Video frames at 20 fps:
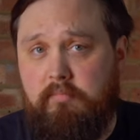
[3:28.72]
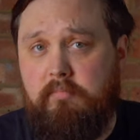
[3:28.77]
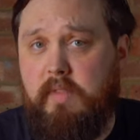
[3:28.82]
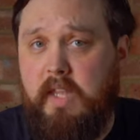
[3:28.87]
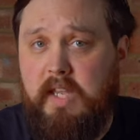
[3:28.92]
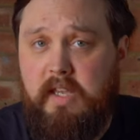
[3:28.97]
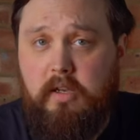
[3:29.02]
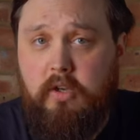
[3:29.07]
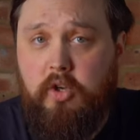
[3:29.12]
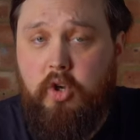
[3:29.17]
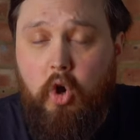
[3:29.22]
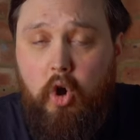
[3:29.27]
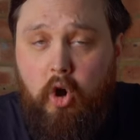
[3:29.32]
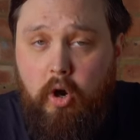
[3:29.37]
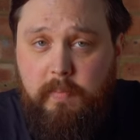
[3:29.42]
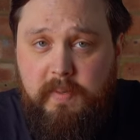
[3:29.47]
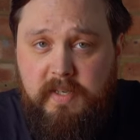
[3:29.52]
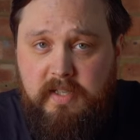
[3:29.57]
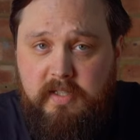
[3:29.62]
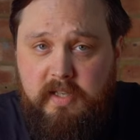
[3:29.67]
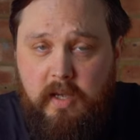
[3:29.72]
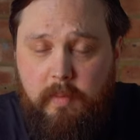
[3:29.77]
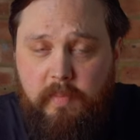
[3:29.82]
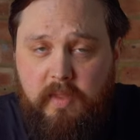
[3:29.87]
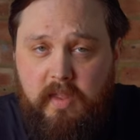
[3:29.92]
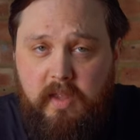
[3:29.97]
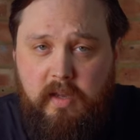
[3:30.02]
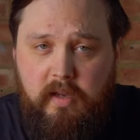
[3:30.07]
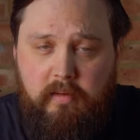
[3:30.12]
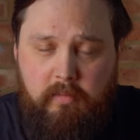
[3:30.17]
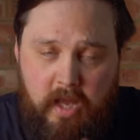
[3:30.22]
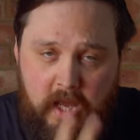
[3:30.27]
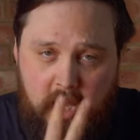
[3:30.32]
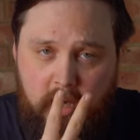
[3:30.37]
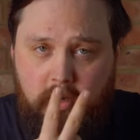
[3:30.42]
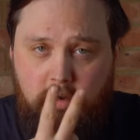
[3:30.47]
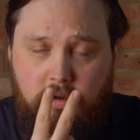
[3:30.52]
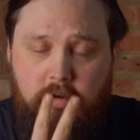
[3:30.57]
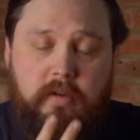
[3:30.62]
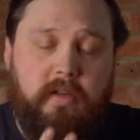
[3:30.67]
they can copy something,
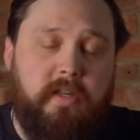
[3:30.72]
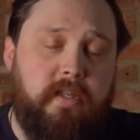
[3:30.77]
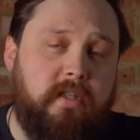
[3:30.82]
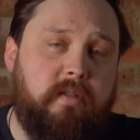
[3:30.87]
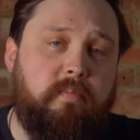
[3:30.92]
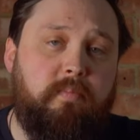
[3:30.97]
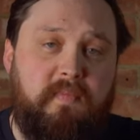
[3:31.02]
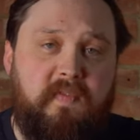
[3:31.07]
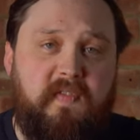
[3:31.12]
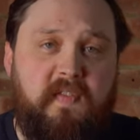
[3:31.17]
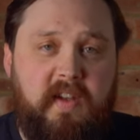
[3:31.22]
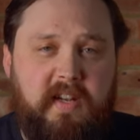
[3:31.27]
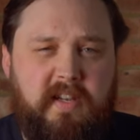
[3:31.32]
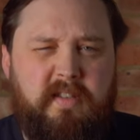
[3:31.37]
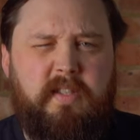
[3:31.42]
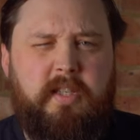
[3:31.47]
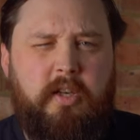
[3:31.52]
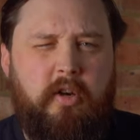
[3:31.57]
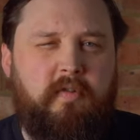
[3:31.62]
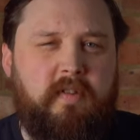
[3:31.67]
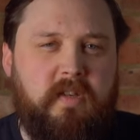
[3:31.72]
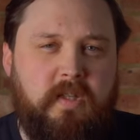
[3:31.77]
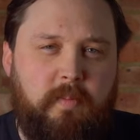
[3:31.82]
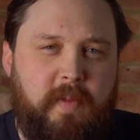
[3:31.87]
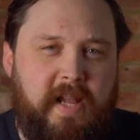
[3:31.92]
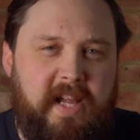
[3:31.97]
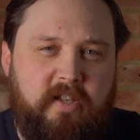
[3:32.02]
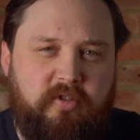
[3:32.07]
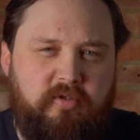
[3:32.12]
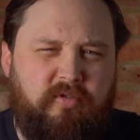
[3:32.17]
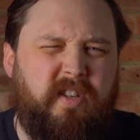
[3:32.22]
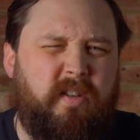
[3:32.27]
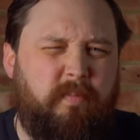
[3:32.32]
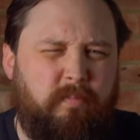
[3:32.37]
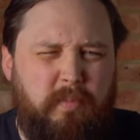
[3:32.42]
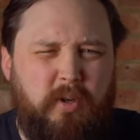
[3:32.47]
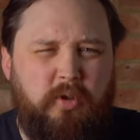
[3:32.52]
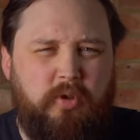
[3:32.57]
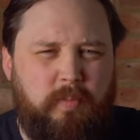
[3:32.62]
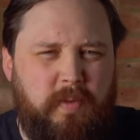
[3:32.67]
look is fairly self-explanatory,
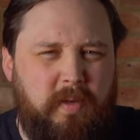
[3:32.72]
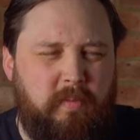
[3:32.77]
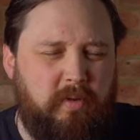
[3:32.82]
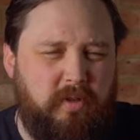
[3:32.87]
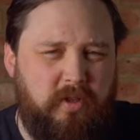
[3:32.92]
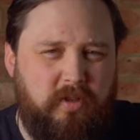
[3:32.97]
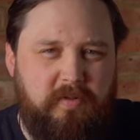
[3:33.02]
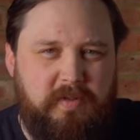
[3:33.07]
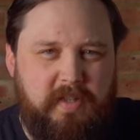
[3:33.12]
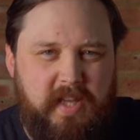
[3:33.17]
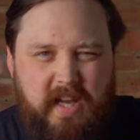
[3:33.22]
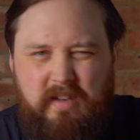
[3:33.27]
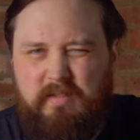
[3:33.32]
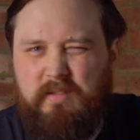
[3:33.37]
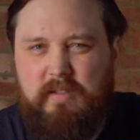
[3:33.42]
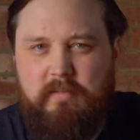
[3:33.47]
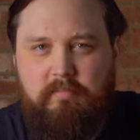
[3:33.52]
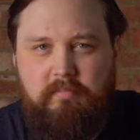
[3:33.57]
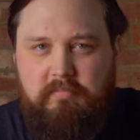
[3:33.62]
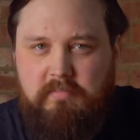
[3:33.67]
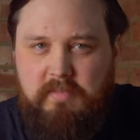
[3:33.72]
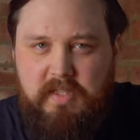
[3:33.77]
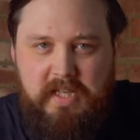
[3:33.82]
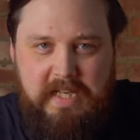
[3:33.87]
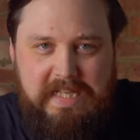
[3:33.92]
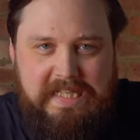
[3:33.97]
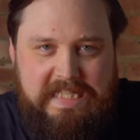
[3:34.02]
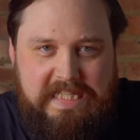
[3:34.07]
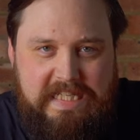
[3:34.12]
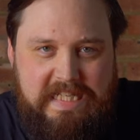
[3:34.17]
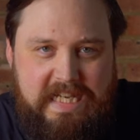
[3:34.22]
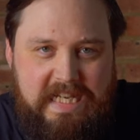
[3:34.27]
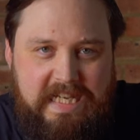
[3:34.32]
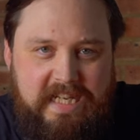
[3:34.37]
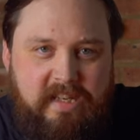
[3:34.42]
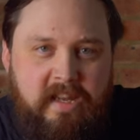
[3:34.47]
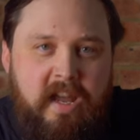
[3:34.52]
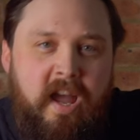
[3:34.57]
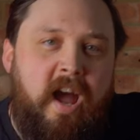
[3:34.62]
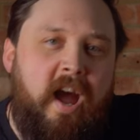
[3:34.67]
and most people use that just day to
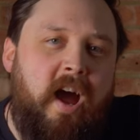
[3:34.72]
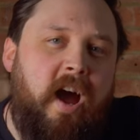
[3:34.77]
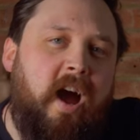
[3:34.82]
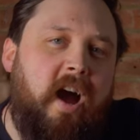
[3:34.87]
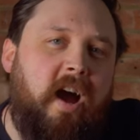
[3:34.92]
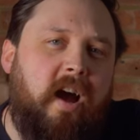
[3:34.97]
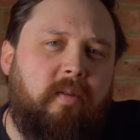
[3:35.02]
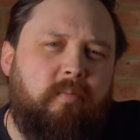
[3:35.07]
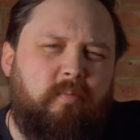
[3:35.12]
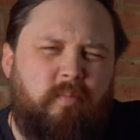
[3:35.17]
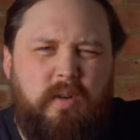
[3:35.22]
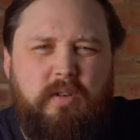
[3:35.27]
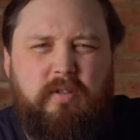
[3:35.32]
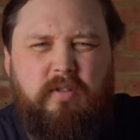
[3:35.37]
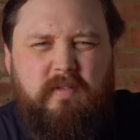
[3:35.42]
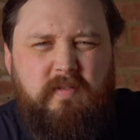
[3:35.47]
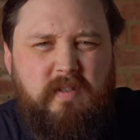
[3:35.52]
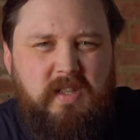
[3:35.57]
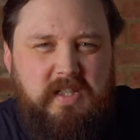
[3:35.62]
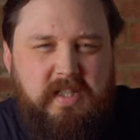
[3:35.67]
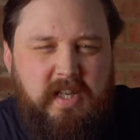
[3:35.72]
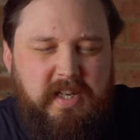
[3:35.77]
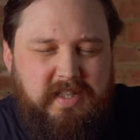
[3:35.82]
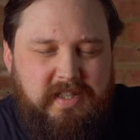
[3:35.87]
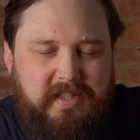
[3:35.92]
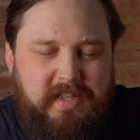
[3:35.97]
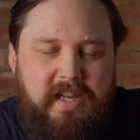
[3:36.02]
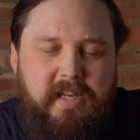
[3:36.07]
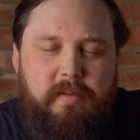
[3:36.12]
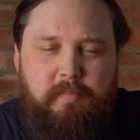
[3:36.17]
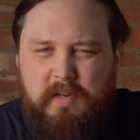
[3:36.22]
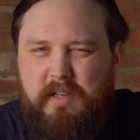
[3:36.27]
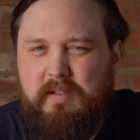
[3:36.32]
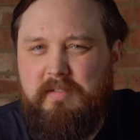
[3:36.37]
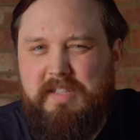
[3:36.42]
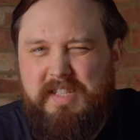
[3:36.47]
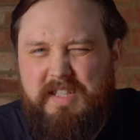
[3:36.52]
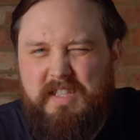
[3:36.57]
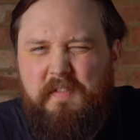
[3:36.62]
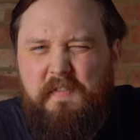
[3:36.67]
day. Well, not really day to day, but
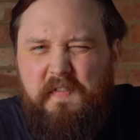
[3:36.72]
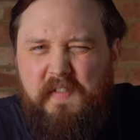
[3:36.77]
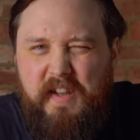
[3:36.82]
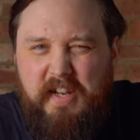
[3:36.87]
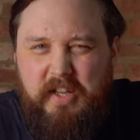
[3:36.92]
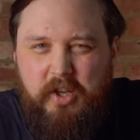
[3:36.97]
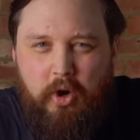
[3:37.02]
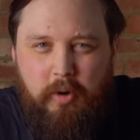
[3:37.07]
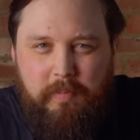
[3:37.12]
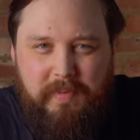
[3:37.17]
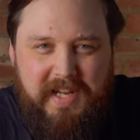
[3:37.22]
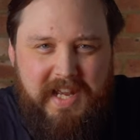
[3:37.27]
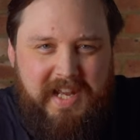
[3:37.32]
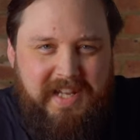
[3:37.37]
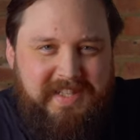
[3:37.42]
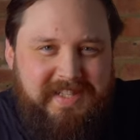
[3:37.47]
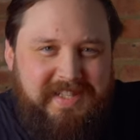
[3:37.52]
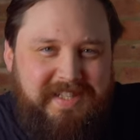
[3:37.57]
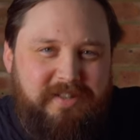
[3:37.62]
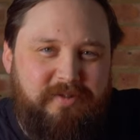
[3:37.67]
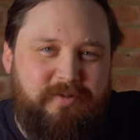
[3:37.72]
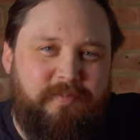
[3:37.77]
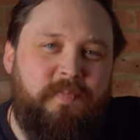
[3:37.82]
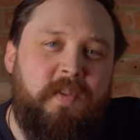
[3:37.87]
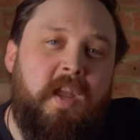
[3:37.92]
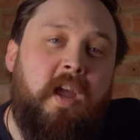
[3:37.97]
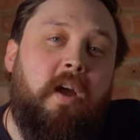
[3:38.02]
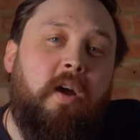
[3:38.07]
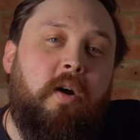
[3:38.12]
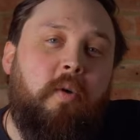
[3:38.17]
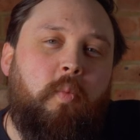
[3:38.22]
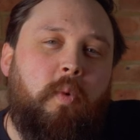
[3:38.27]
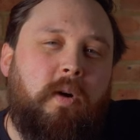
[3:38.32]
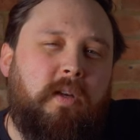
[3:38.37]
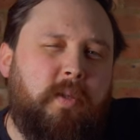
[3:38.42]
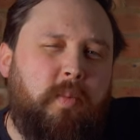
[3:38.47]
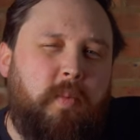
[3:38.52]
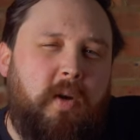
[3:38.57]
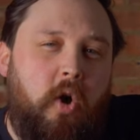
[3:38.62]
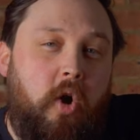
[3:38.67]
it's a fairly common hand signal.
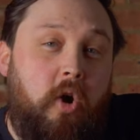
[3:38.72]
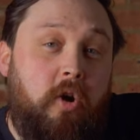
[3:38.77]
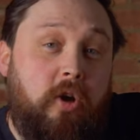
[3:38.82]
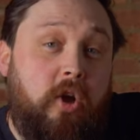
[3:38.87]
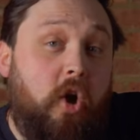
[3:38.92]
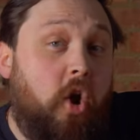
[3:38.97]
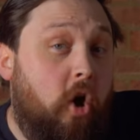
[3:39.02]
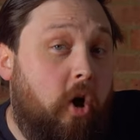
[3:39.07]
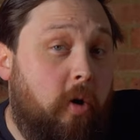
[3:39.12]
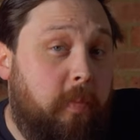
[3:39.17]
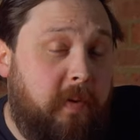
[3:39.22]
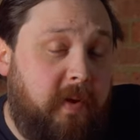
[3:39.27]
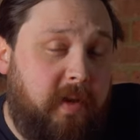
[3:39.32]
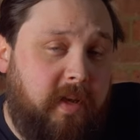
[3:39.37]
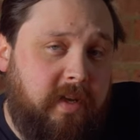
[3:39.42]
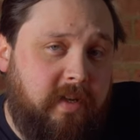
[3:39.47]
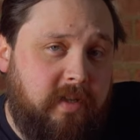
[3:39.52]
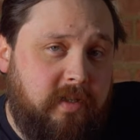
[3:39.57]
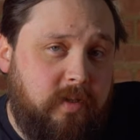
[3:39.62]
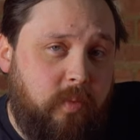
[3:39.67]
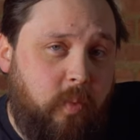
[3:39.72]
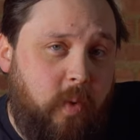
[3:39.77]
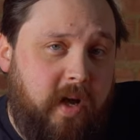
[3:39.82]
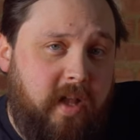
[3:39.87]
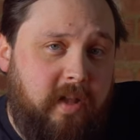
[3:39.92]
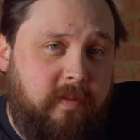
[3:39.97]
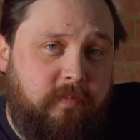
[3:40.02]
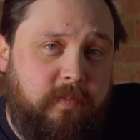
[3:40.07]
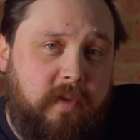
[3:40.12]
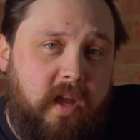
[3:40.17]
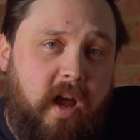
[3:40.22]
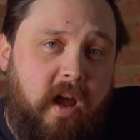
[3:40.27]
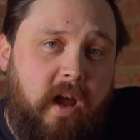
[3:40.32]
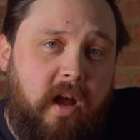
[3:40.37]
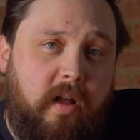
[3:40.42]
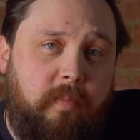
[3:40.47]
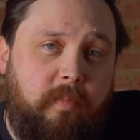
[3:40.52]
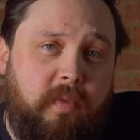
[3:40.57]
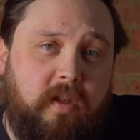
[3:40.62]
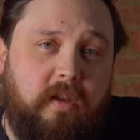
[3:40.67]
Whilst we're on copying as well,
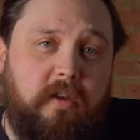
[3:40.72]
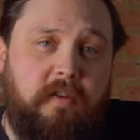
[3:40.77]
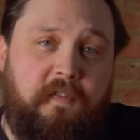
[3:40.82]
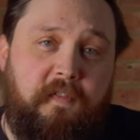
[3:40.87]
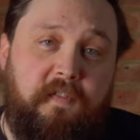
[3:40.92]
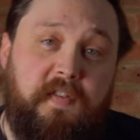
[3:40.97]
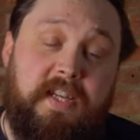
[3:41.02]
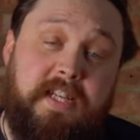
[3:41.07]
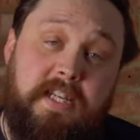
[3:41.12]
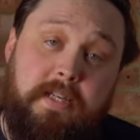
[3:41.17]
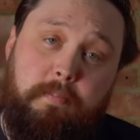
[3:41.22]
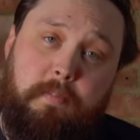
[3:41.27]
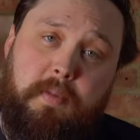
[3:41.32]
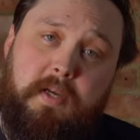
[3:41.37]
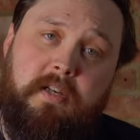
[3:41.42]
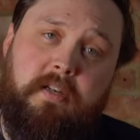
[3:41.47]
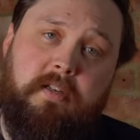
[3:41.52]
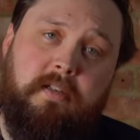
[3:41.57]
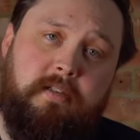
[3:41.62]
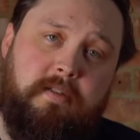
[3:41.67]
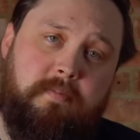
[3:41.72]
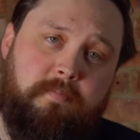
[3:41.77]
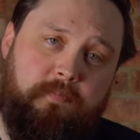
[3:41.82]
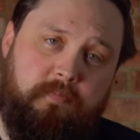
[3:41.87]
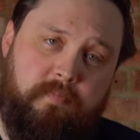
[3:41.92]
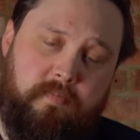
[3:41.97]
the feeding bird